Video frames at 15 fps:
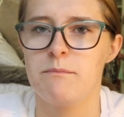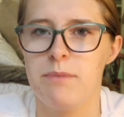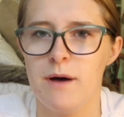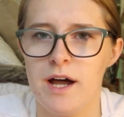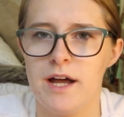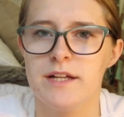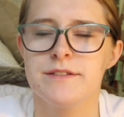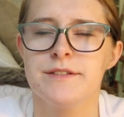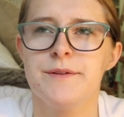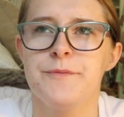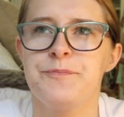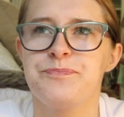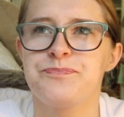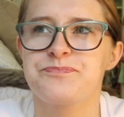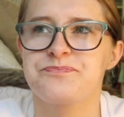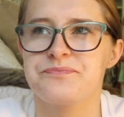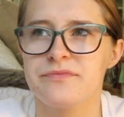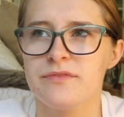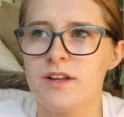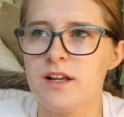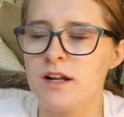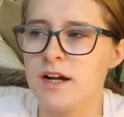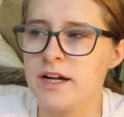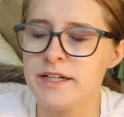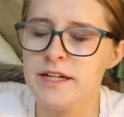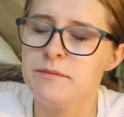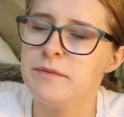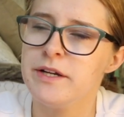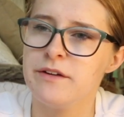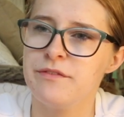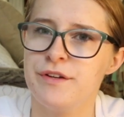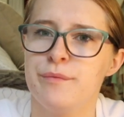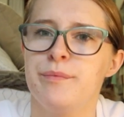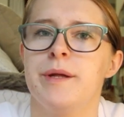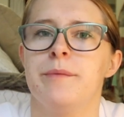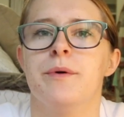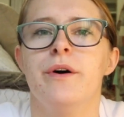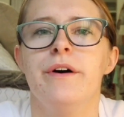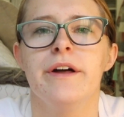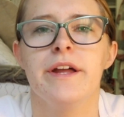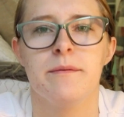But I did meet a few people